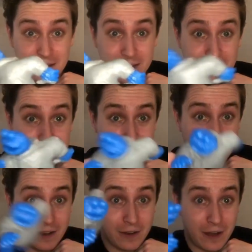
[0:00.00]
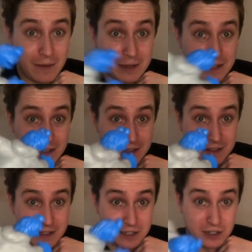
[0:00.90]
So I'm gonna let
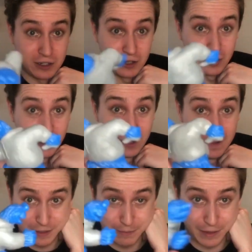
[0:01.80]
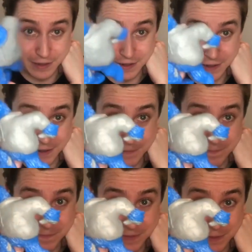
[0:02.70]
this cure, but
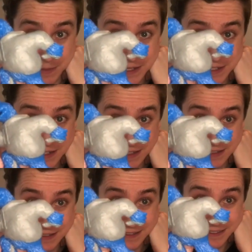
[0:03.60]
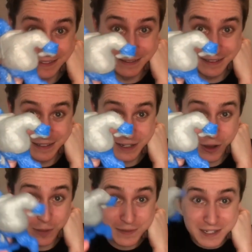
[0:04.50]
the basic
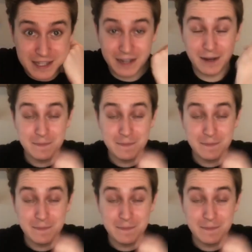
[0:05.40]
sculpt is there,